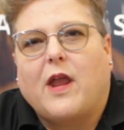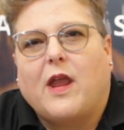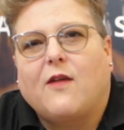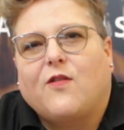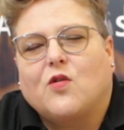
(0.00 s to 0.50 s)

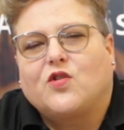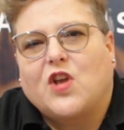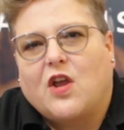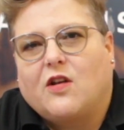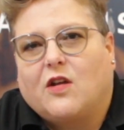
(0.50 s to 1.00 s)
If your
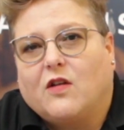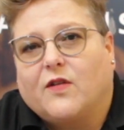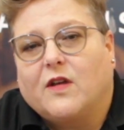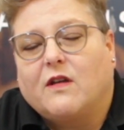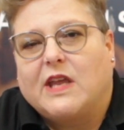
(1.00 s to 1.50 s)

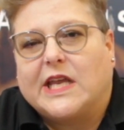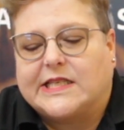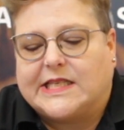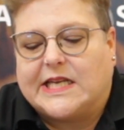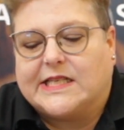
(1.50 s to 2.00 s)
turnover
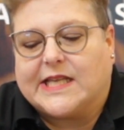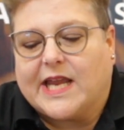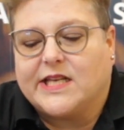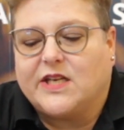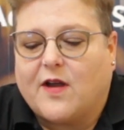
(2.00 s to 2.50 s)
exceeds
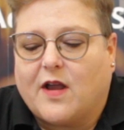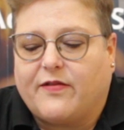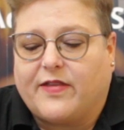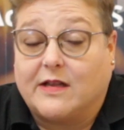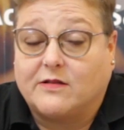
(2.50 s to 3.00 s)

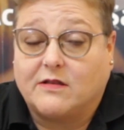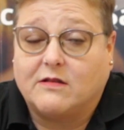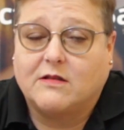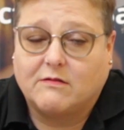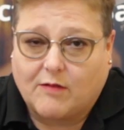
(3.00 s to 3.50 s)

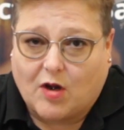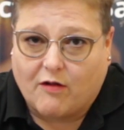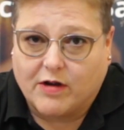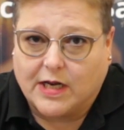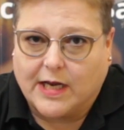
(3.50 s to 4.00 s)
85,000
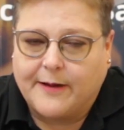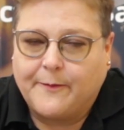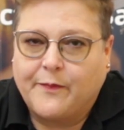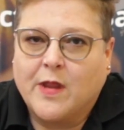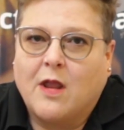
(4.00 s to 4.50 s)
currently,
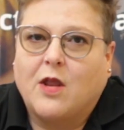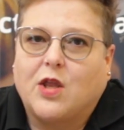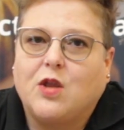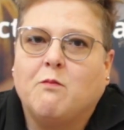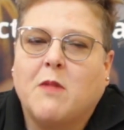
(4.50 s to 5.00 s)

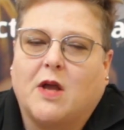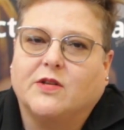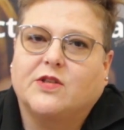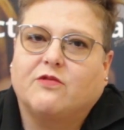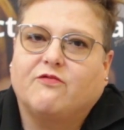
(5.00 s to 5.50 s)
you
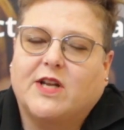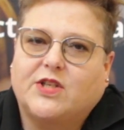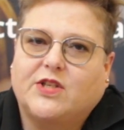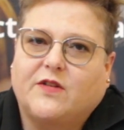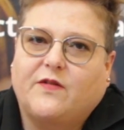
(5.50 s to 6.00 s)
must
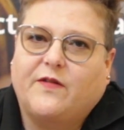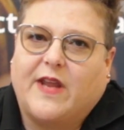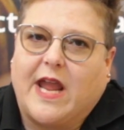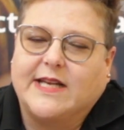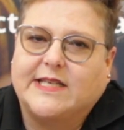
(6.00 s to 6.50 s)
register for
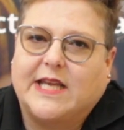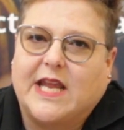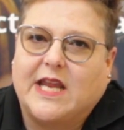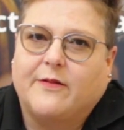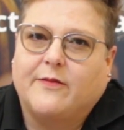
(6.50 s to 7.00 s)

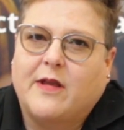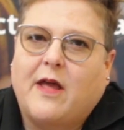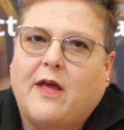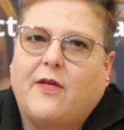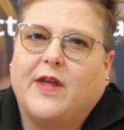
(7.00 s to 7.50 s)
VAT.
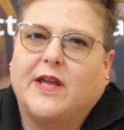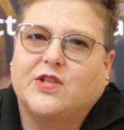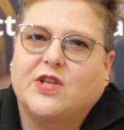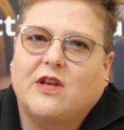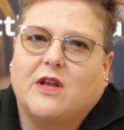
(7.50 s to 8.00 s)
That
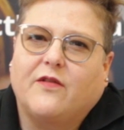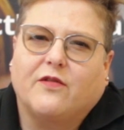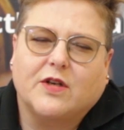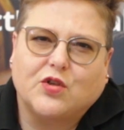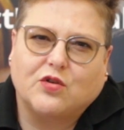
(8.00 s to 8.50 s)

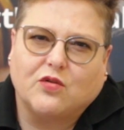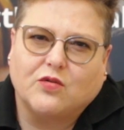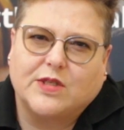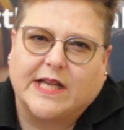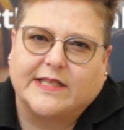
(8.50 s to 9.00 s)
turnover in a school
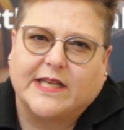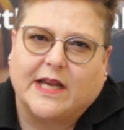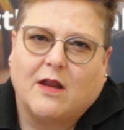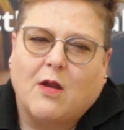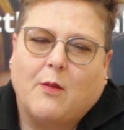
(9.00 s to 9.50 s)

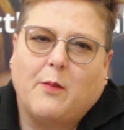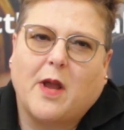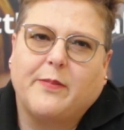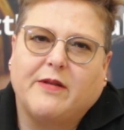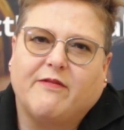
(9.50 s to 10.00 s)
setting
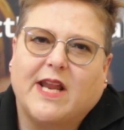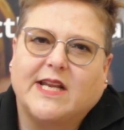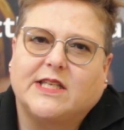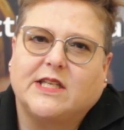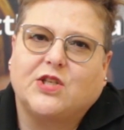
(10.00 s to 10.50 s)
might be
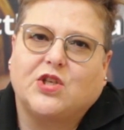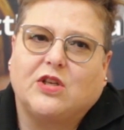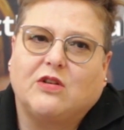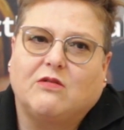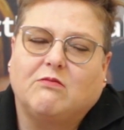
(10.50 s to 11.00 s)
related
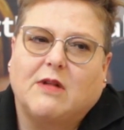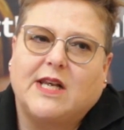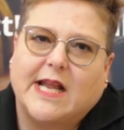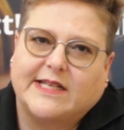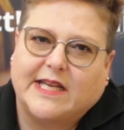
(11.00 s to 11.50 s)
to
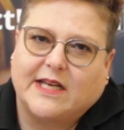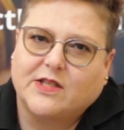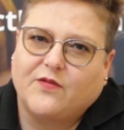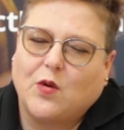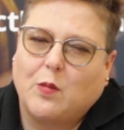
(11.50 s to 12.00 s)

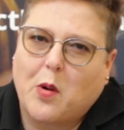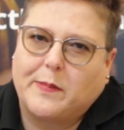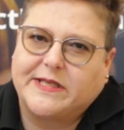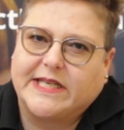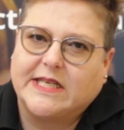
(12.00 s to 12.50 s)
lettings of your
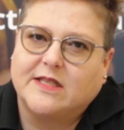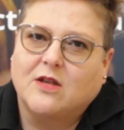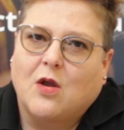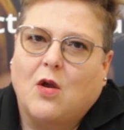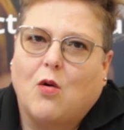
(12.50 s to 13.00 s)
properties,
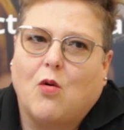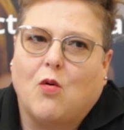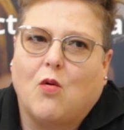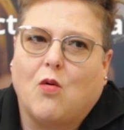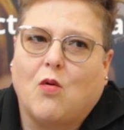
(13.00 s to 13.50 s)

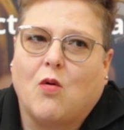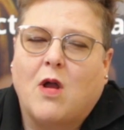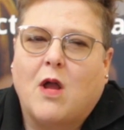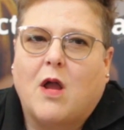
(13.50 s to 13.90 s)
or